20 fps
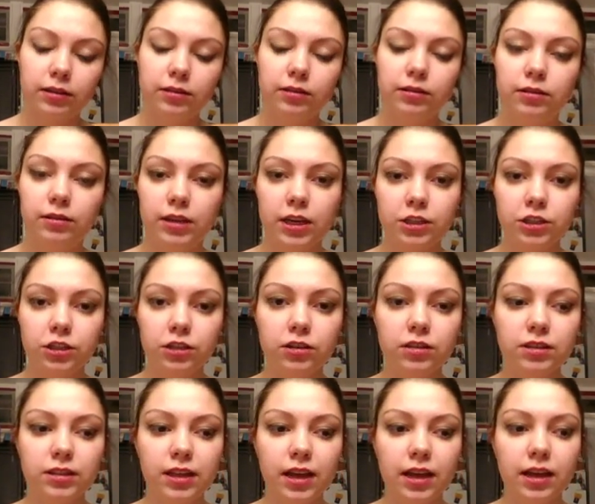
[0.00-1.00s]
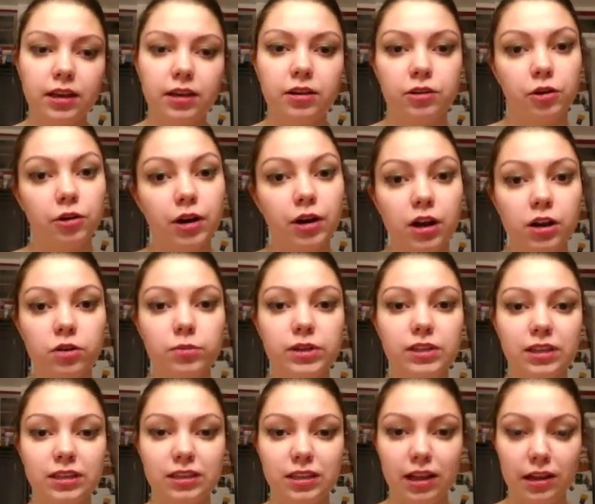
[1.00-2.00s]
teachers, like, you're not going to be
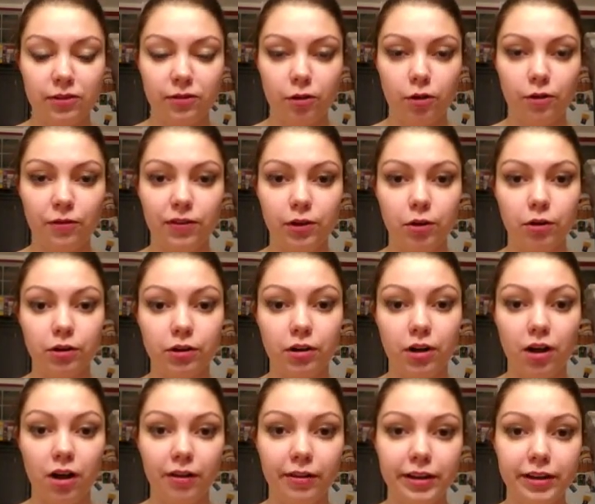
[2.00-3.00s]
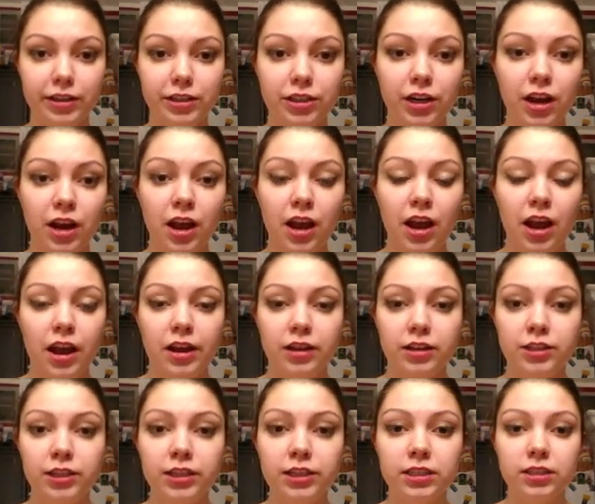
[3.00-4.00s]
successful if you go to college,
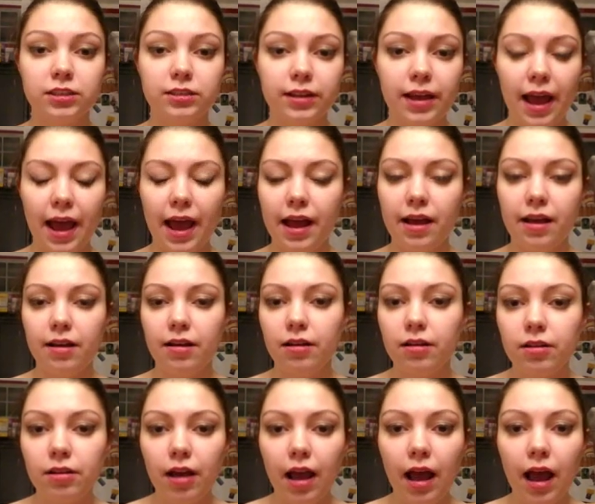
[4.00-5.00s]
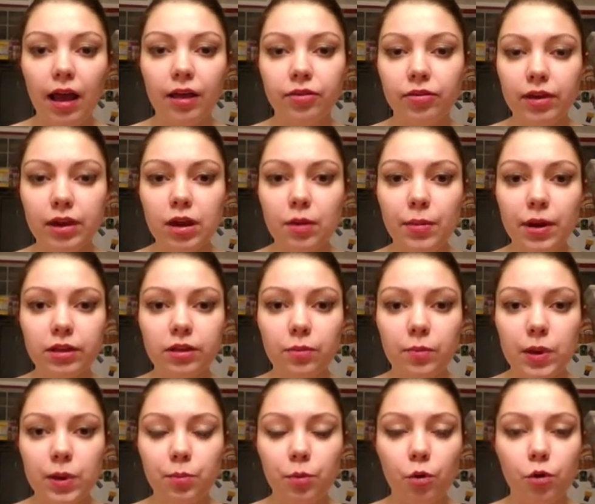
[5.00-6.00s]
just think about the
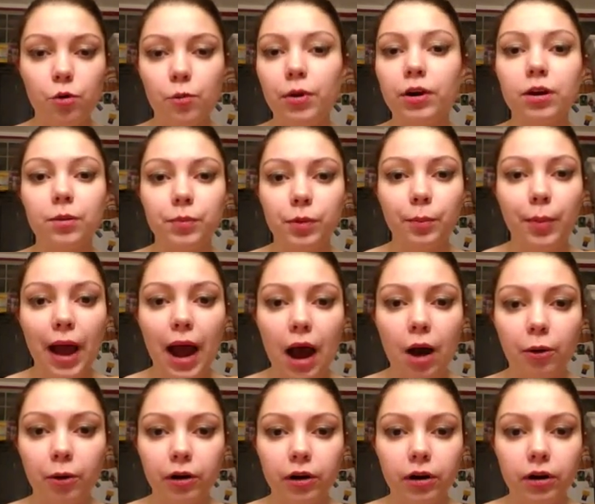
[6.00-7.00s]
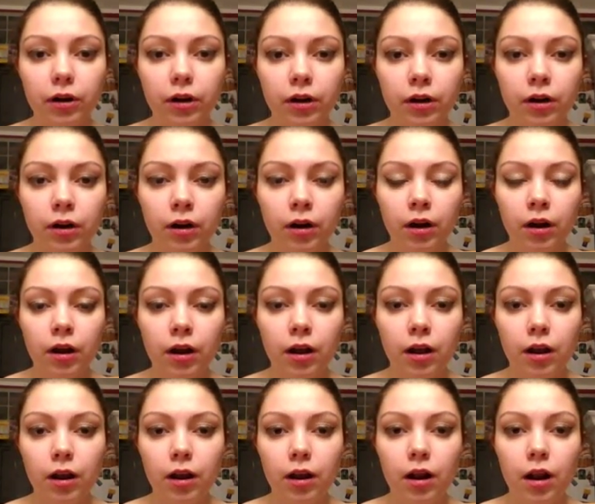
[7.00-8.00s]
people who put up your power.
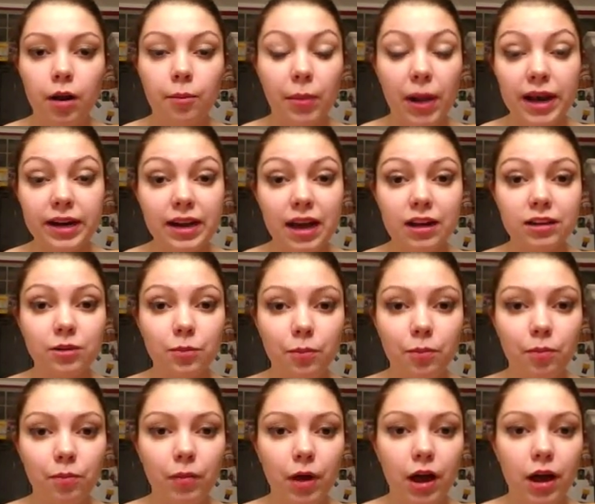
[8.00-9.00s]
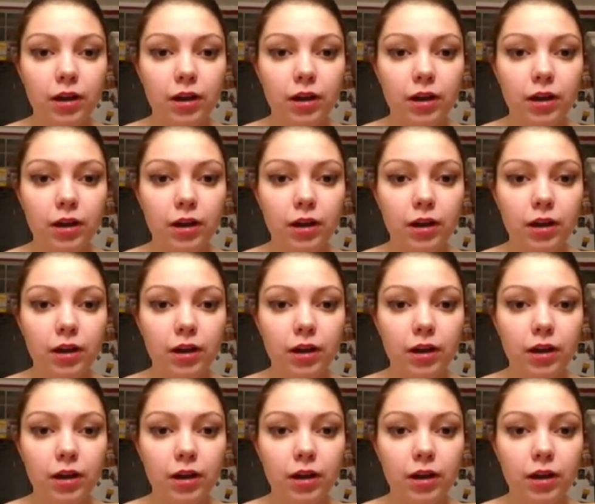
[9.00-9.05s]
My dad's a